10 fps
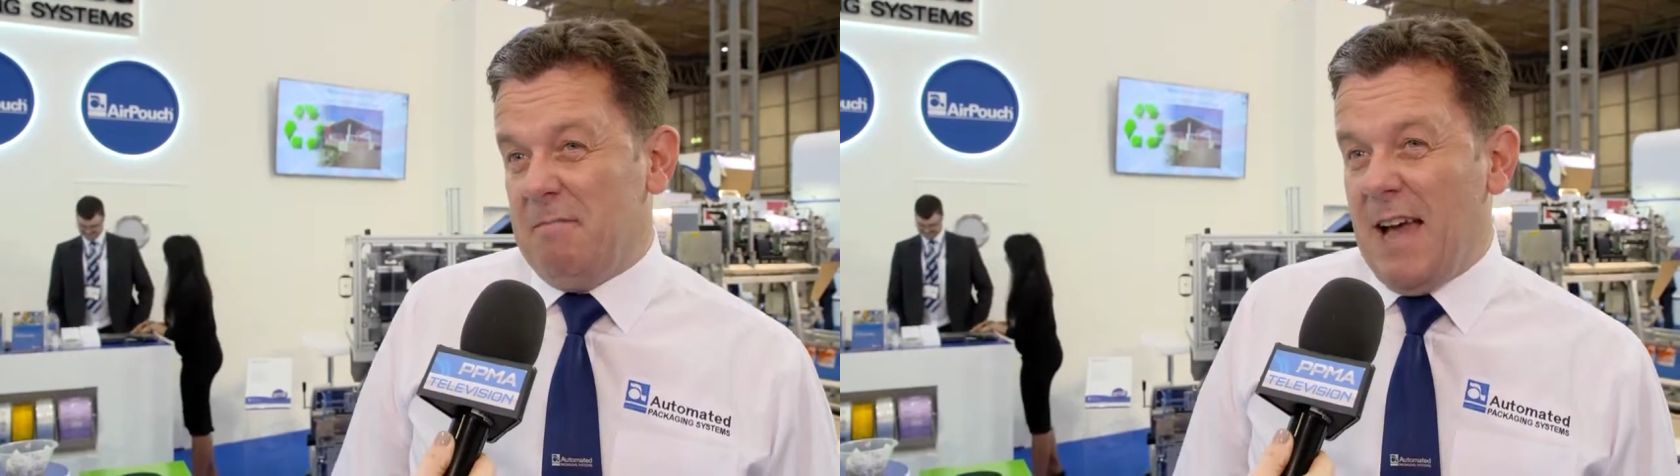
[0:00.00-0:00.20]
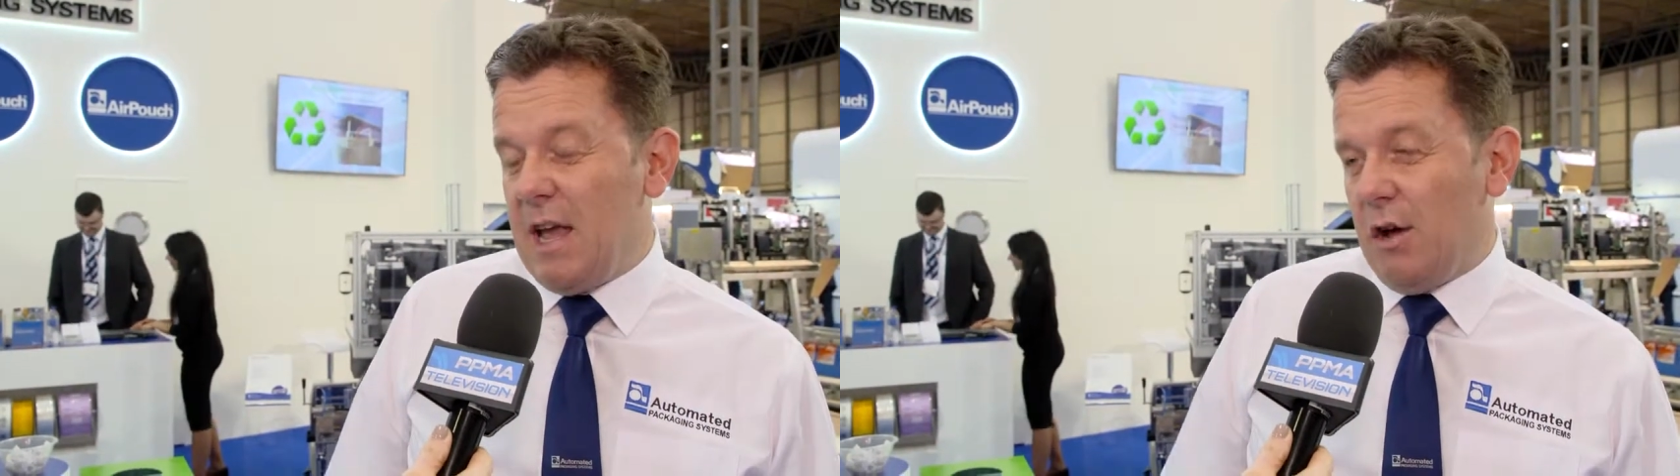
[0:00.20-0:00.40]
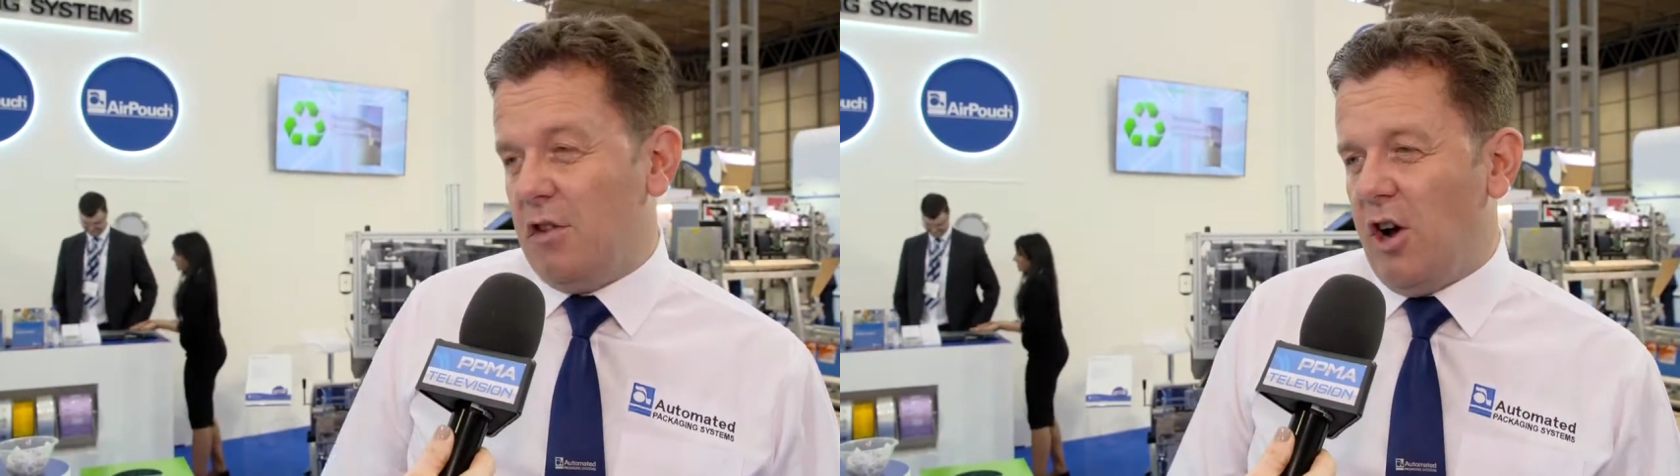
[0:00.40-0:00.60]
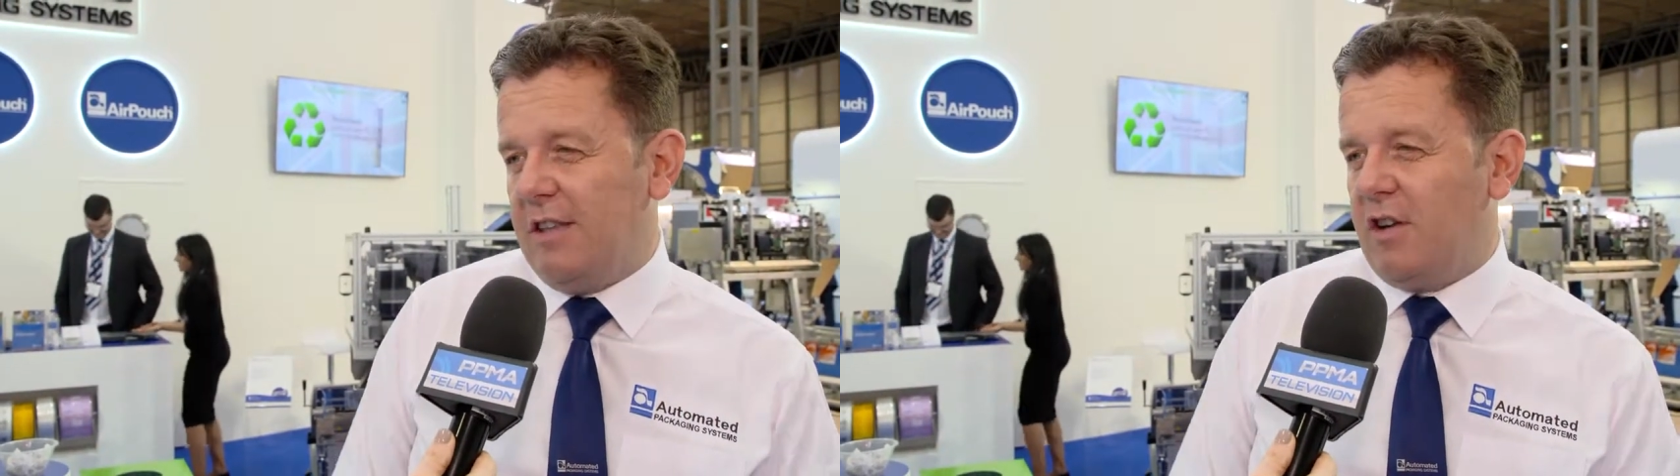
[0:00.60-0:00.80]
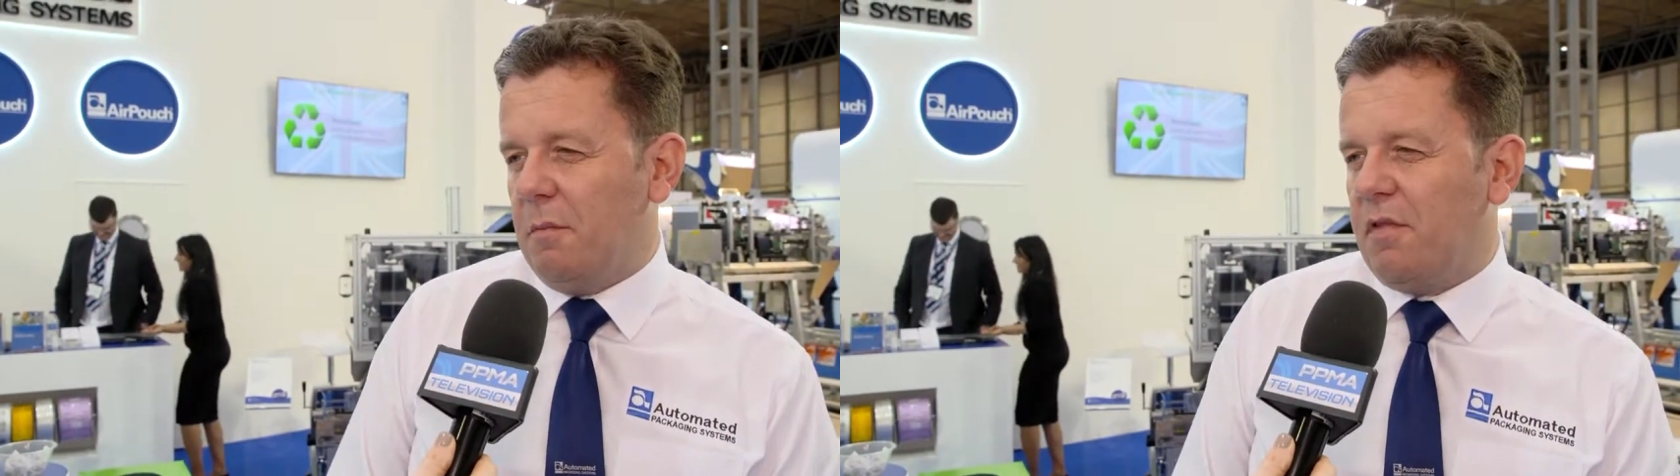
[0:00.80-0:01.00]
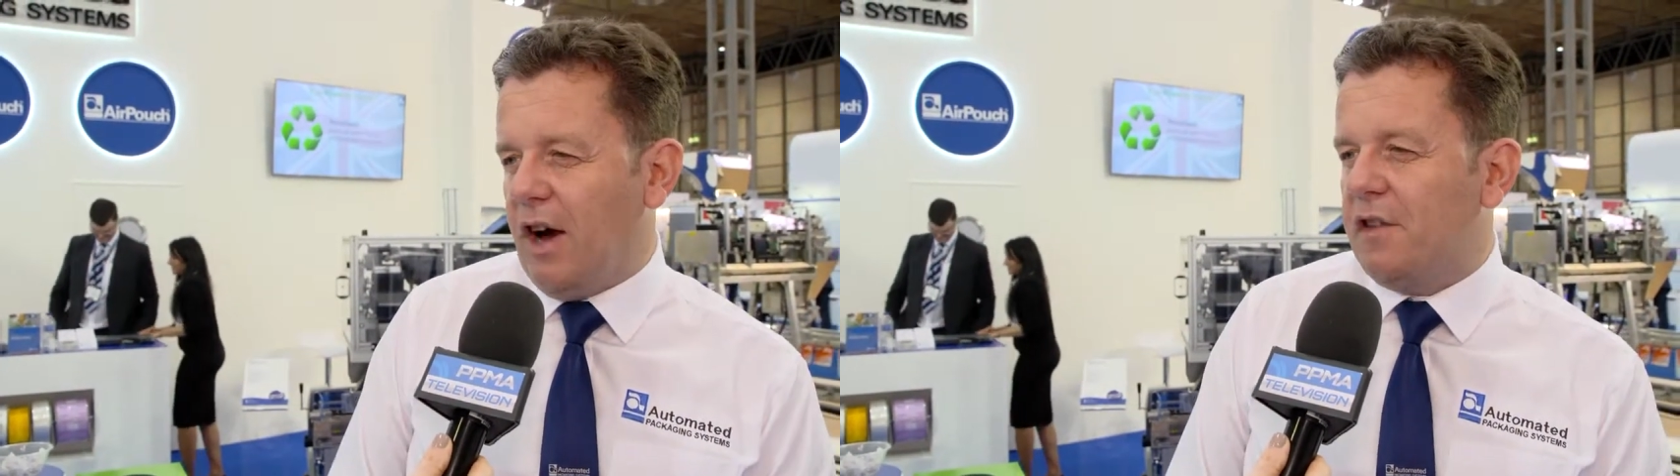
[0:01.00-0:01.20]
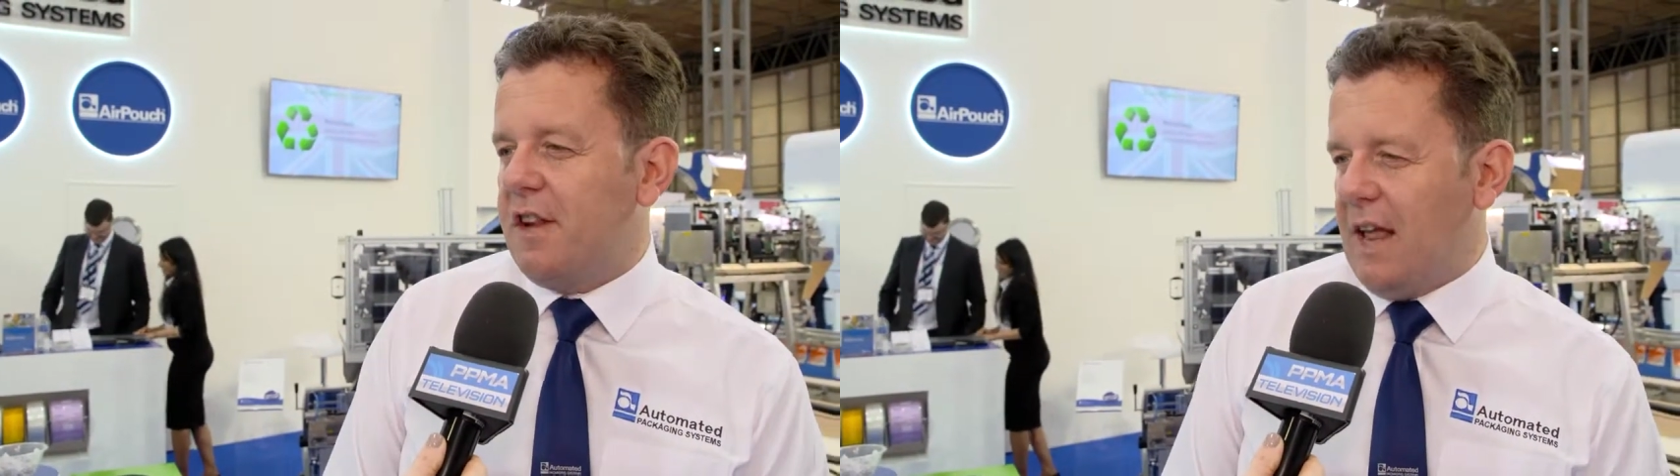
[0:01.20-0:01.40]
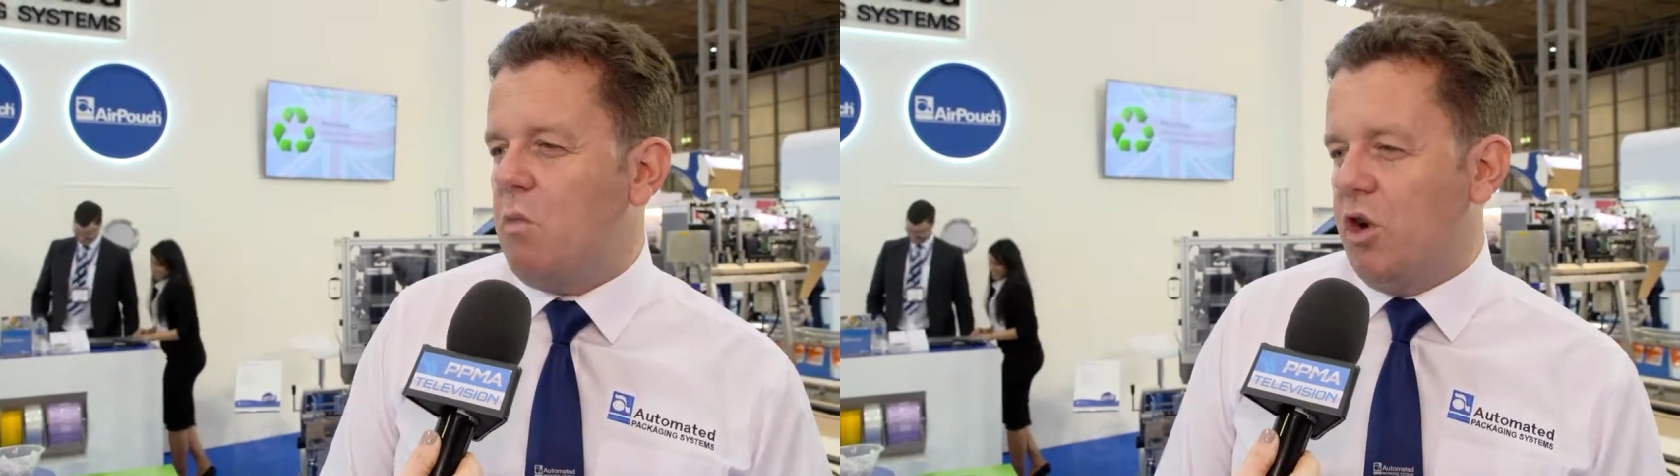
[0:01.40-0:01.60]
8 or 9 times faster
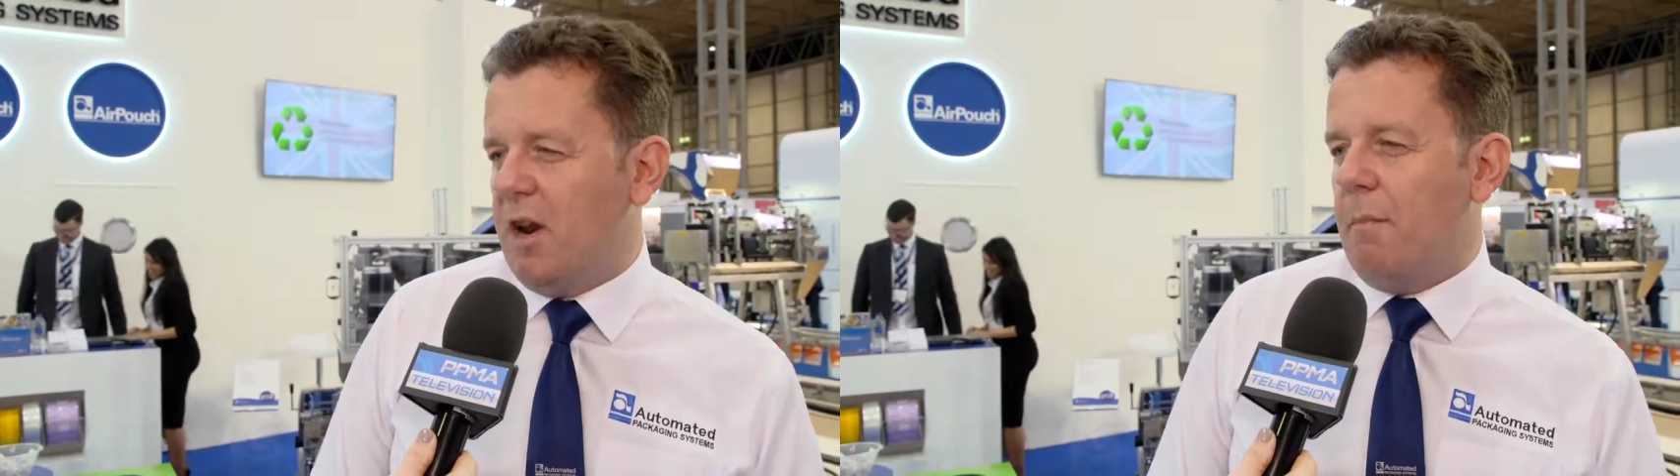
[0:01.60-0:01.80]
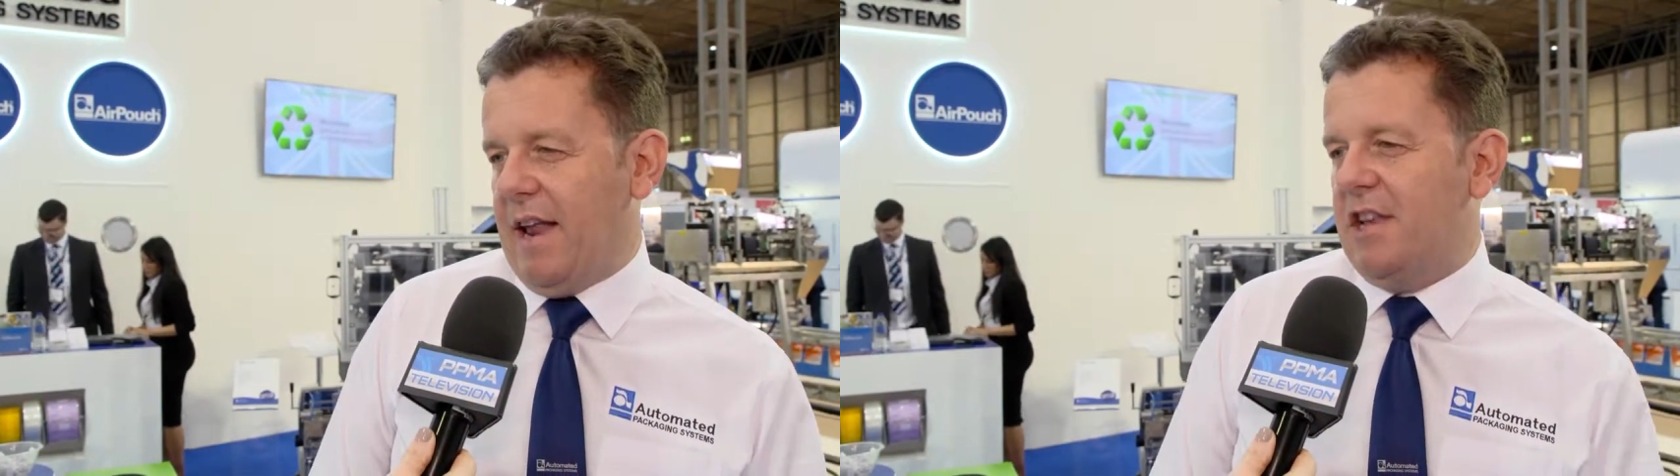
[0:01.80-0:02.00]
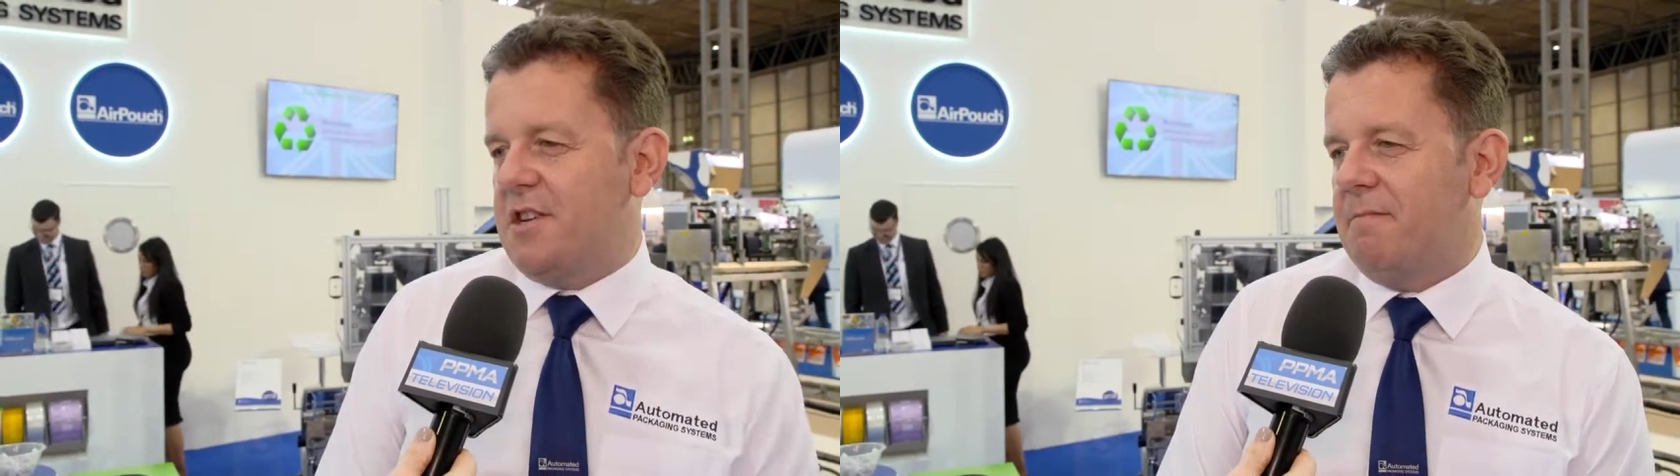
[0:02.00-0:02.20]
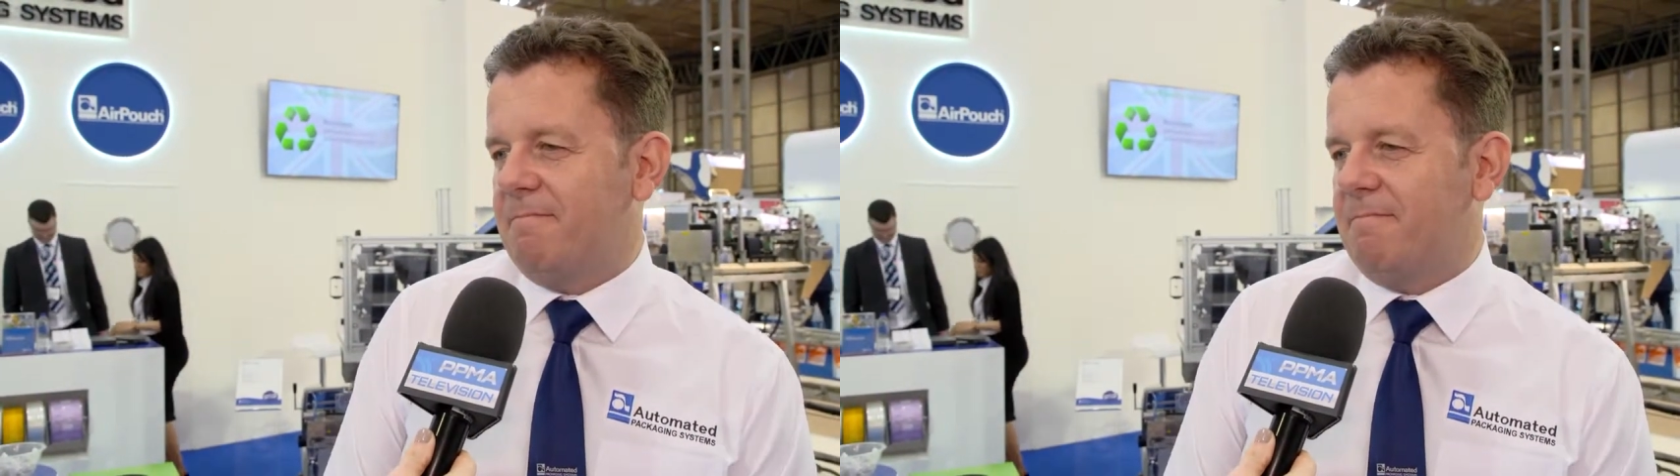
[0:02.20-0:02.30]
than they would on a bench.